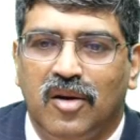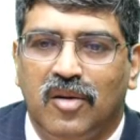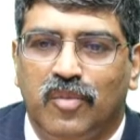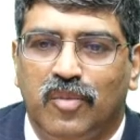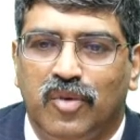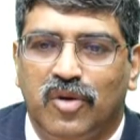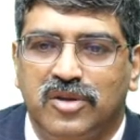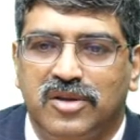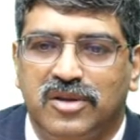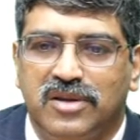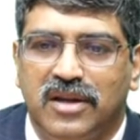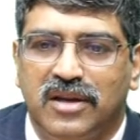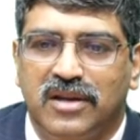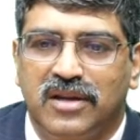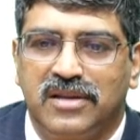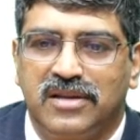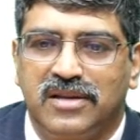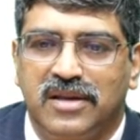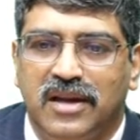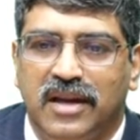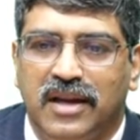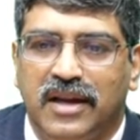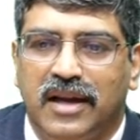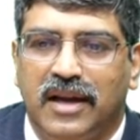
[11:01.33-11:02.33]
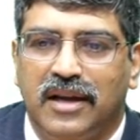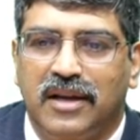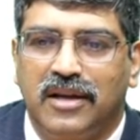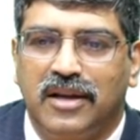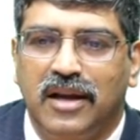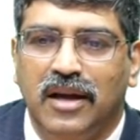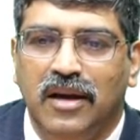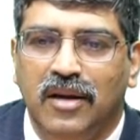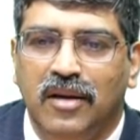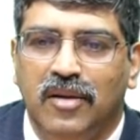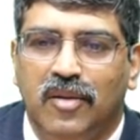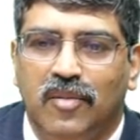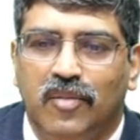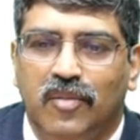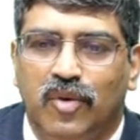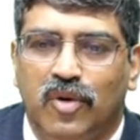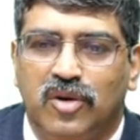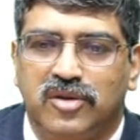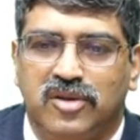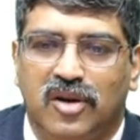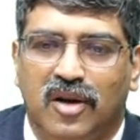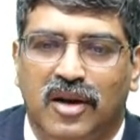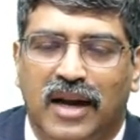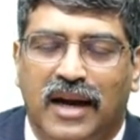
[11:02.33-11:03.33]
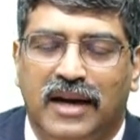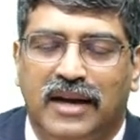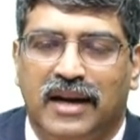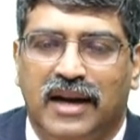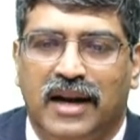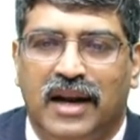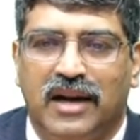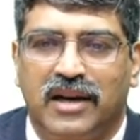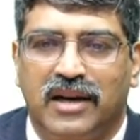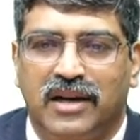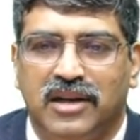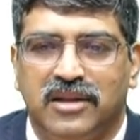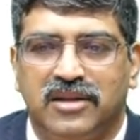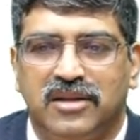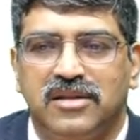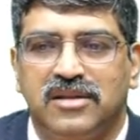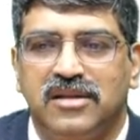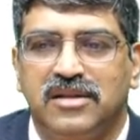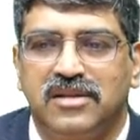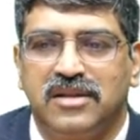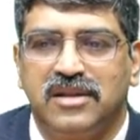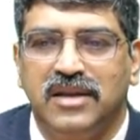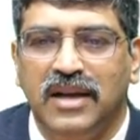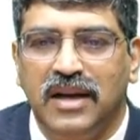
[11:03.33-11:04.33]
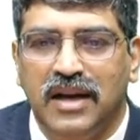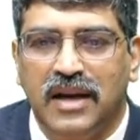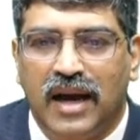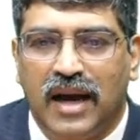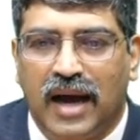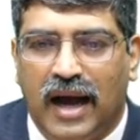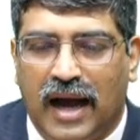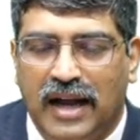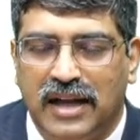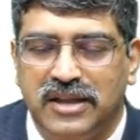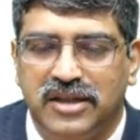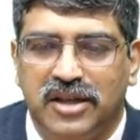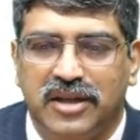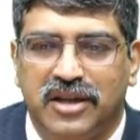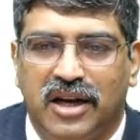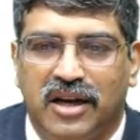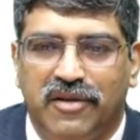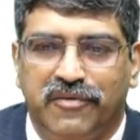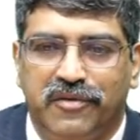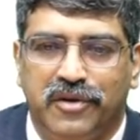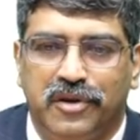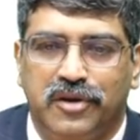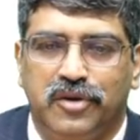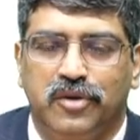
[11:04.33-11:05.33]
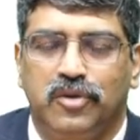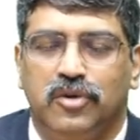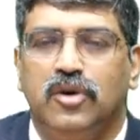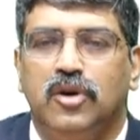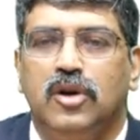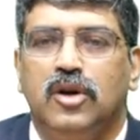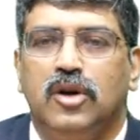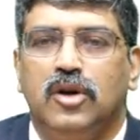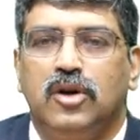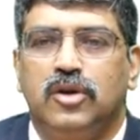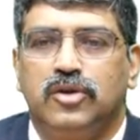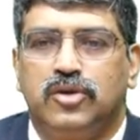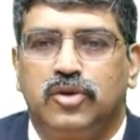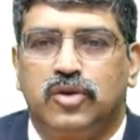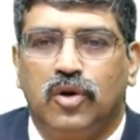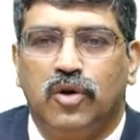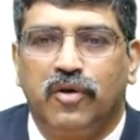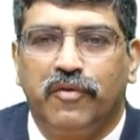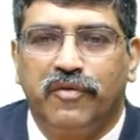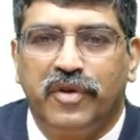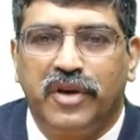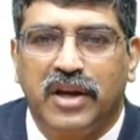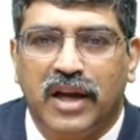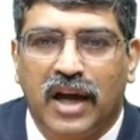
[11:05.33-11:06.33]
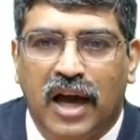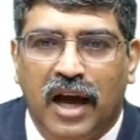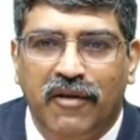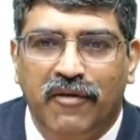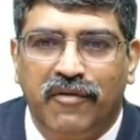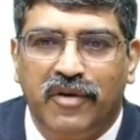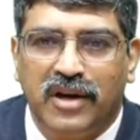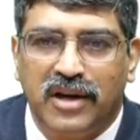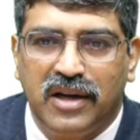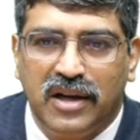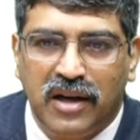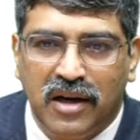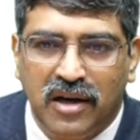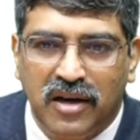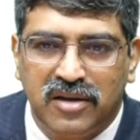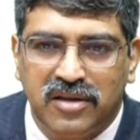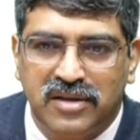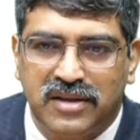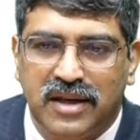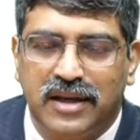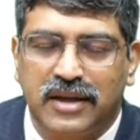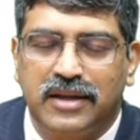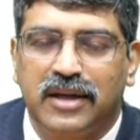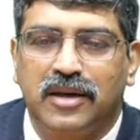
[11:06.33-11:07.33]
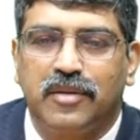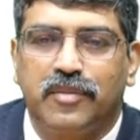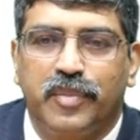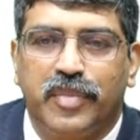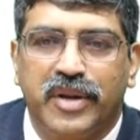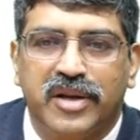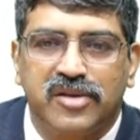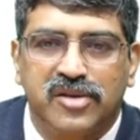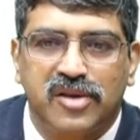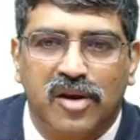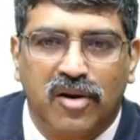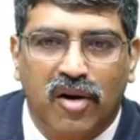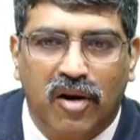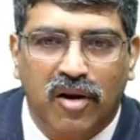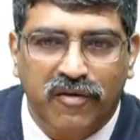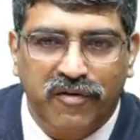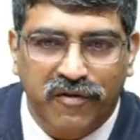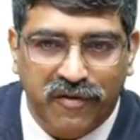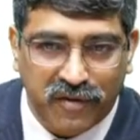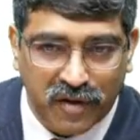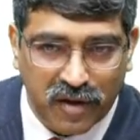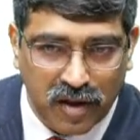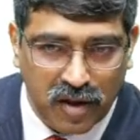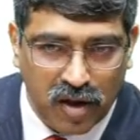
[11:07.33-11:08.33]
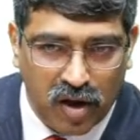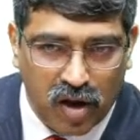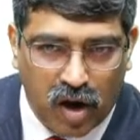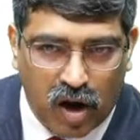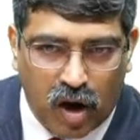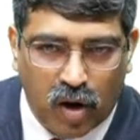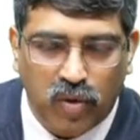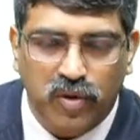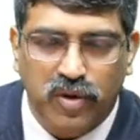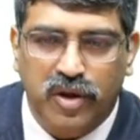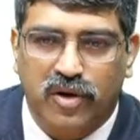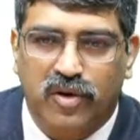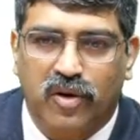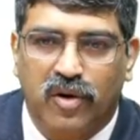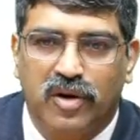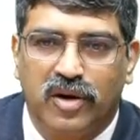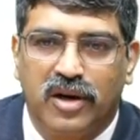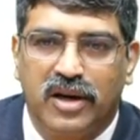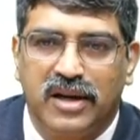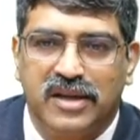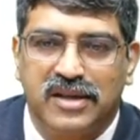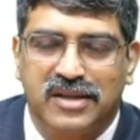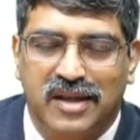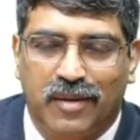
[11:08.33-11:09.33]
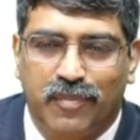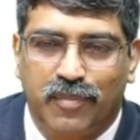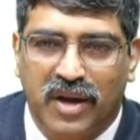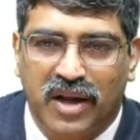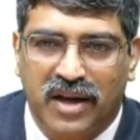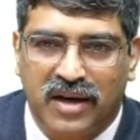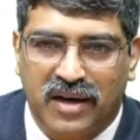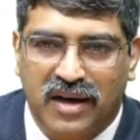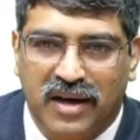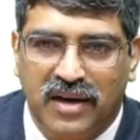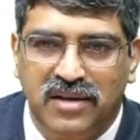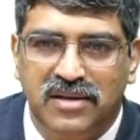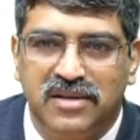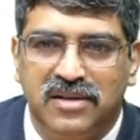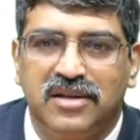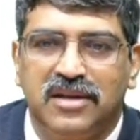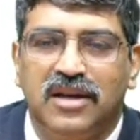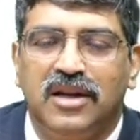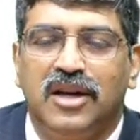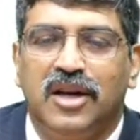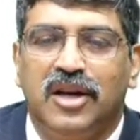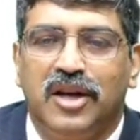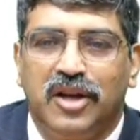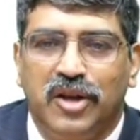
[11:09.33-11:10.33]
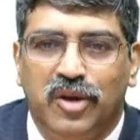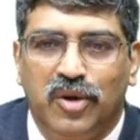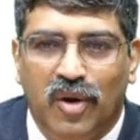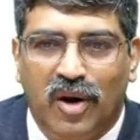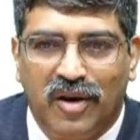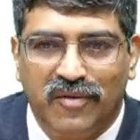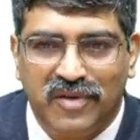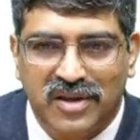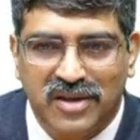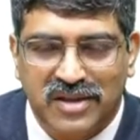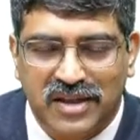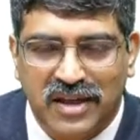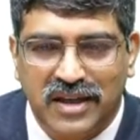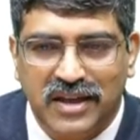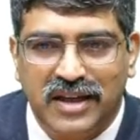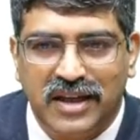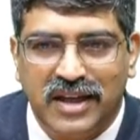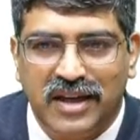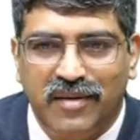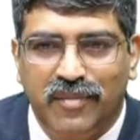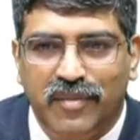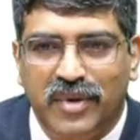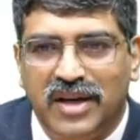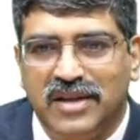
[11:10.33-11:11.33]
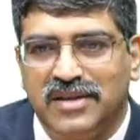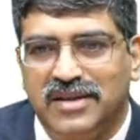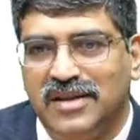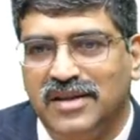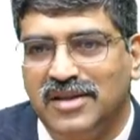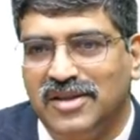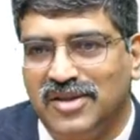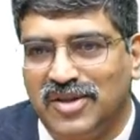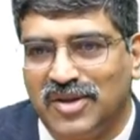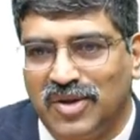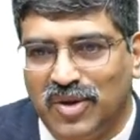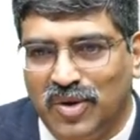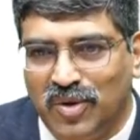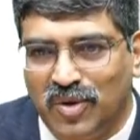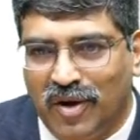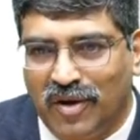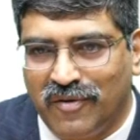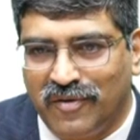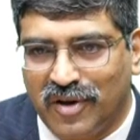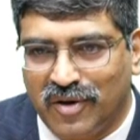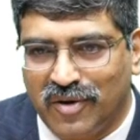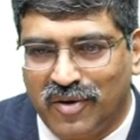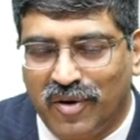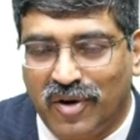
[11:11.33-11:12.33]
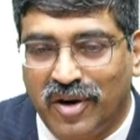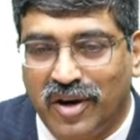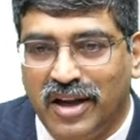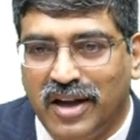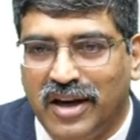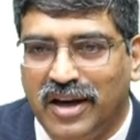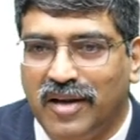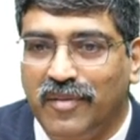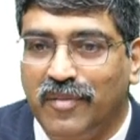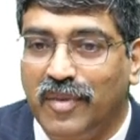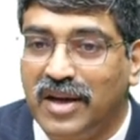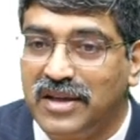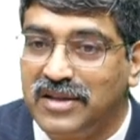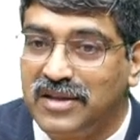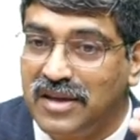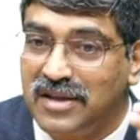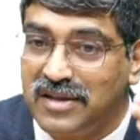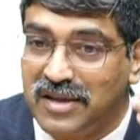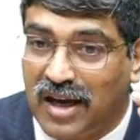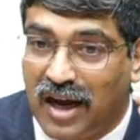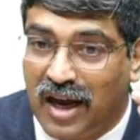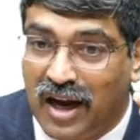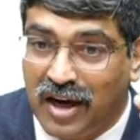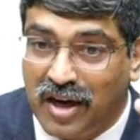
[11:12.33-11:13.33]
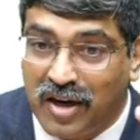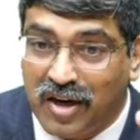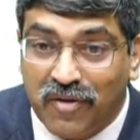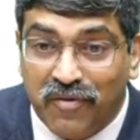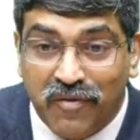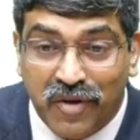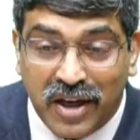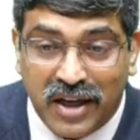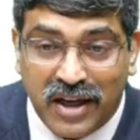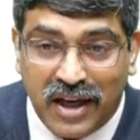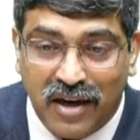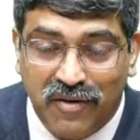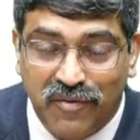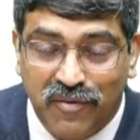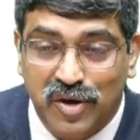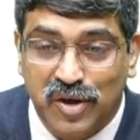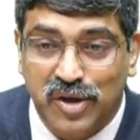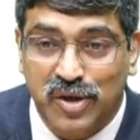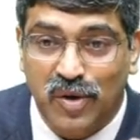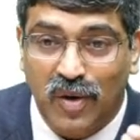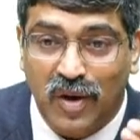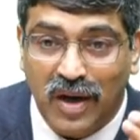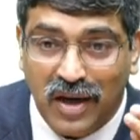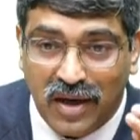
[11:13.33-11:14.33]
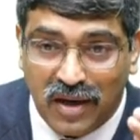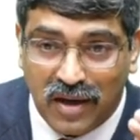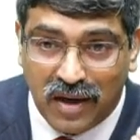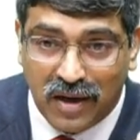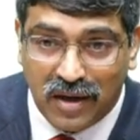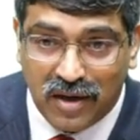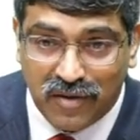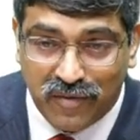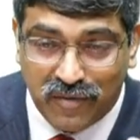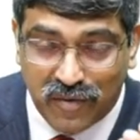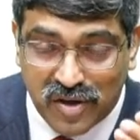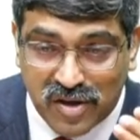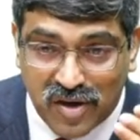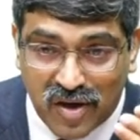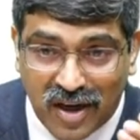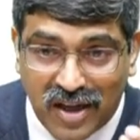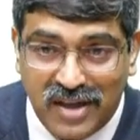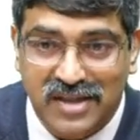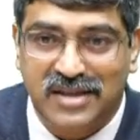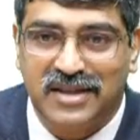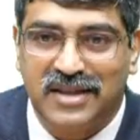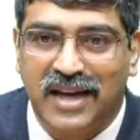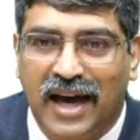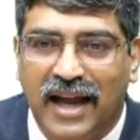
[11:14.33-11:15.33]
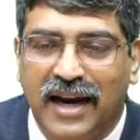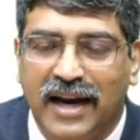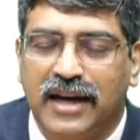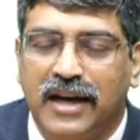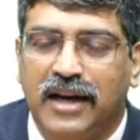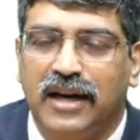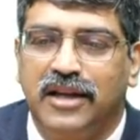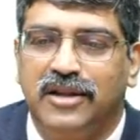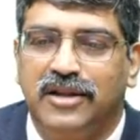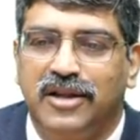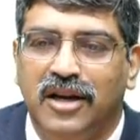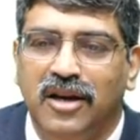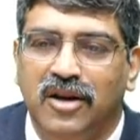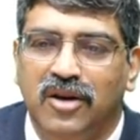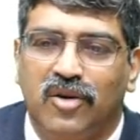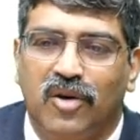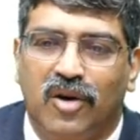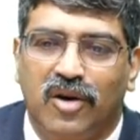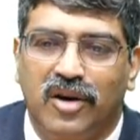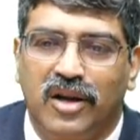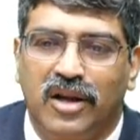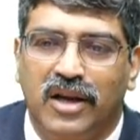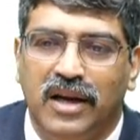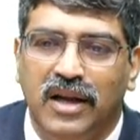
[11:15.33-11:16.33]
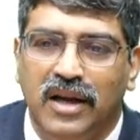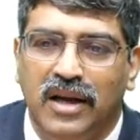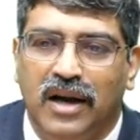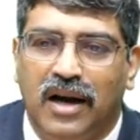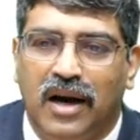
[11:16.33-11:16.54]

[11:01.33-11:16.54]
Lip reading: posterior descending and the posterolateral artery. This is the angiographic view. So, we have an illustrated picture of how the coronary supply runs. You have the CT images, you have the coronary images and we can visualize directly the coronary